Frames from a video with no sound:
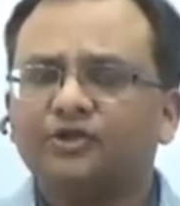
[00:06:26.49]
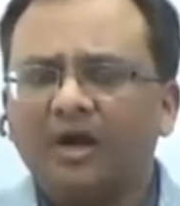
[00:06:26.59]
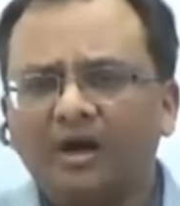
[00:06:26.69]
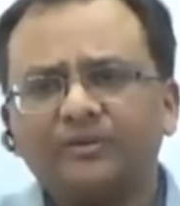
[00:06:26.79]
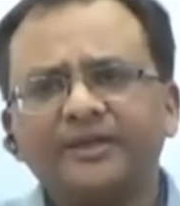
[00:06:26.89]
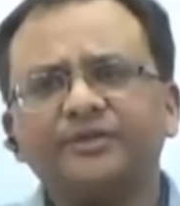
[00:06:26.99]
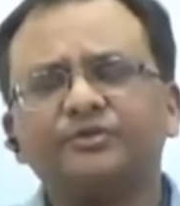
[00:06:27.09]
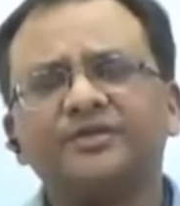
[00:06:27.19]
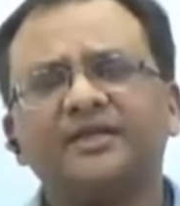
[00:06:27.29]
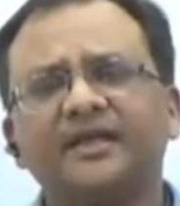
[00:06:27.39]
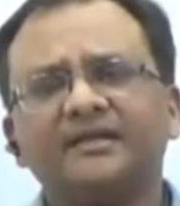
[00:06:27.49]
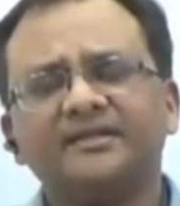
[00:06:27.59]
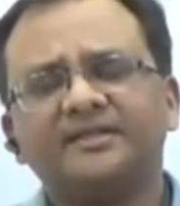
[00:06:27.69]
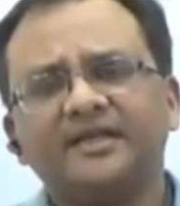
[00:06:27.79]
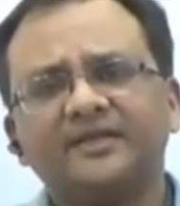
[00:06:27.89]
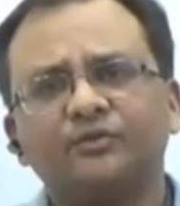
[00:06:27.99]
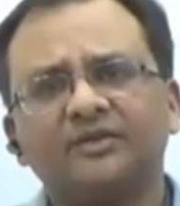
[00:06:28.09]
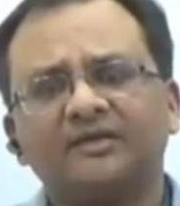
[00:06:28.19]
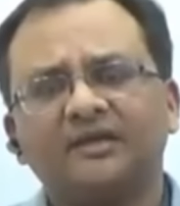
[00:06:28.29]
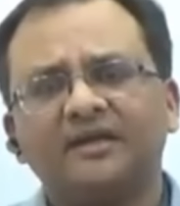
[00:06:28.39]
So how can you say that this age was
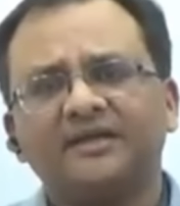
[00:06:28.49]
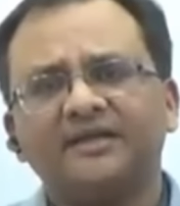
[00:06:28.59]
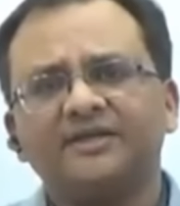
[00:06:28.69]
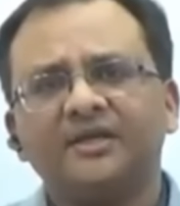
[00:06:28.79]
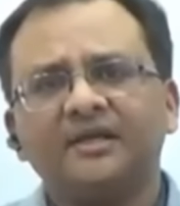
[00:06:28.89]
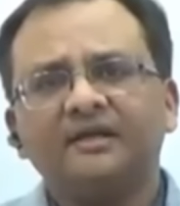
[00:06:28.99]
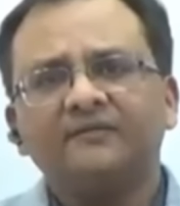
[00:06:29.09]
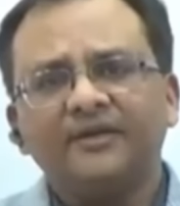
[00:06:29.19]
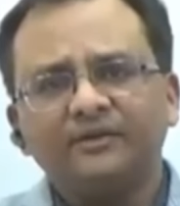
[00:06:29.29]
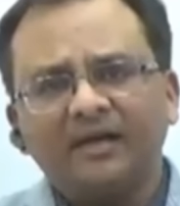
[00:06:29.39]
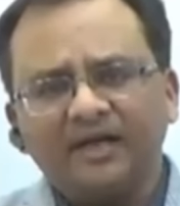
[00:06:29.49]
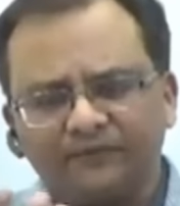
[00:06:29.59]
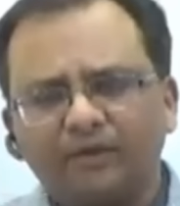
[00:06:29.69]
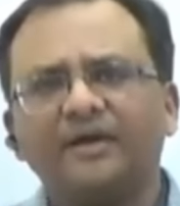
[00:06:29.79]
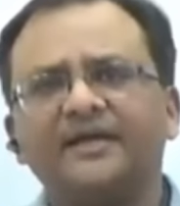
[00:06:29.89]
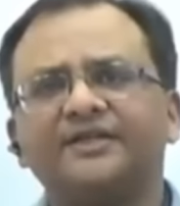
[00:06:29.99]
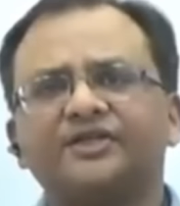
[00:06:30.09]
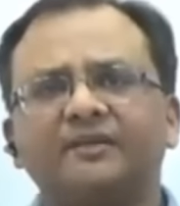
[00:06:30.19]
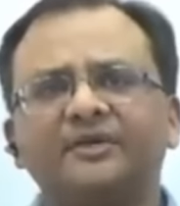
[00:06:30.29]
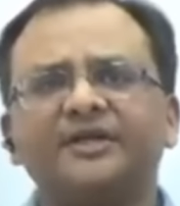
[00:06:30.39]
a dark age when you have
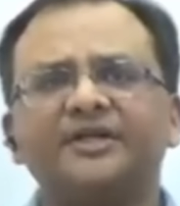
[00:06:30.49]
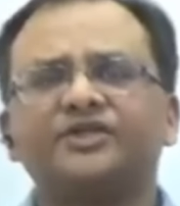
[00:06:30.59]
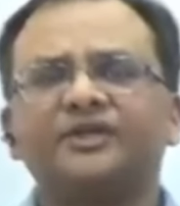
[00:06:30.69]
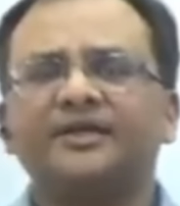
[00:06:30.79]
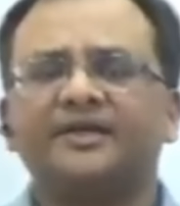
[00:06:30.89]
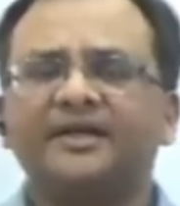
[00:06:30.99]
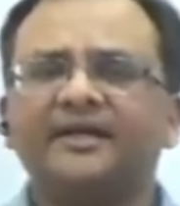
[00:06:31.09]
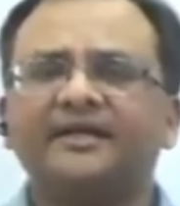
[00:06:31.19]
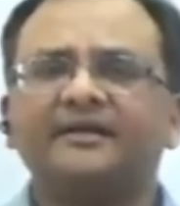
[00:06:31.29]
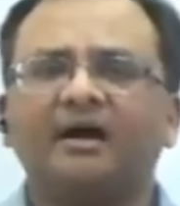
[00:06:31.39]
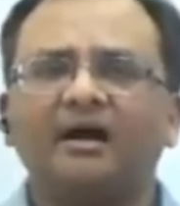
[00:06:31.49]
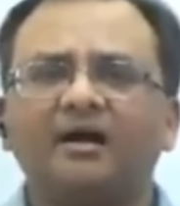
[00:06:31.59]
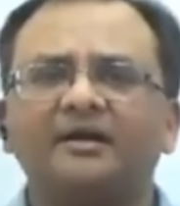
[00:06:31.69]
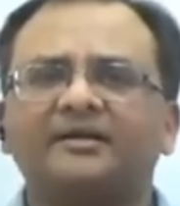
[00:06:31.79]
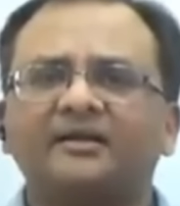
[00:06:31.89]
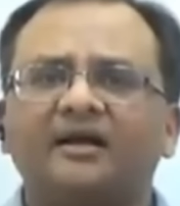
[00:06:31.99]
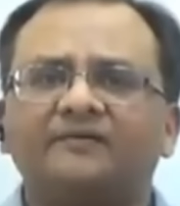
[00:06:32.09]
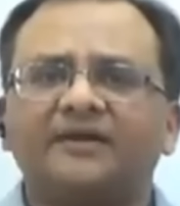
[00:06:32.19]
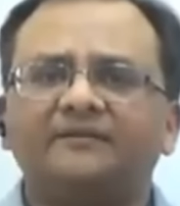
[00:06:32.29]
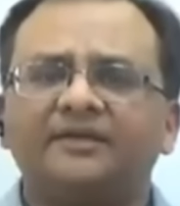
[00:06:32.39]
knowledge, communication, trade, art,
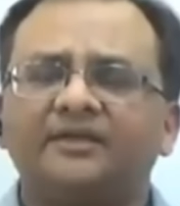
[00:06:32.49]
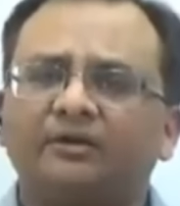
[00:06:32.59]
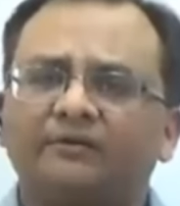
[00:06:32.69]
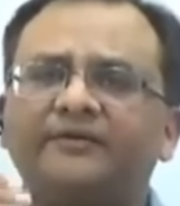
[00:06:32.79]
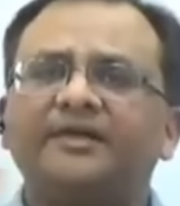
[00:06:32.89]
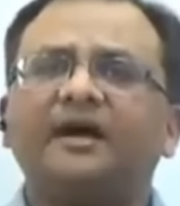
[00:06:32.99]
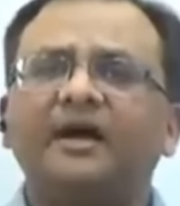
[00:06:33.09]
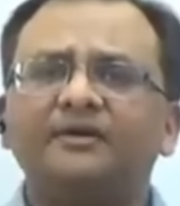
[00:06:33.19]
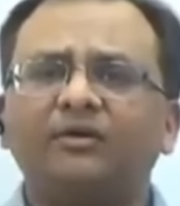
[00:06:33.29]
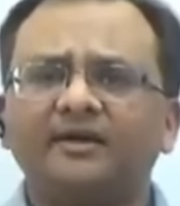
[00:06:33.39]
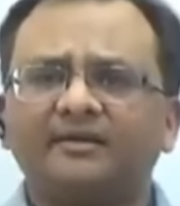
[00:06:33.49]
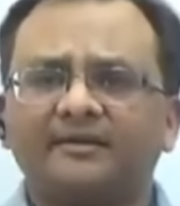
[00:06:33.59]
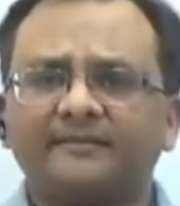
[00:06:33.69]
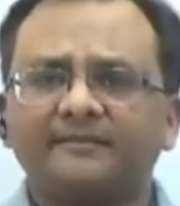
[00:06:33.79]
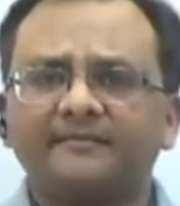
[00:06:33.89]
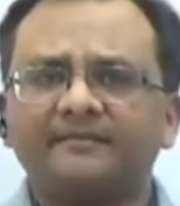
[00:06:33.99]
craft, everything of a very high order?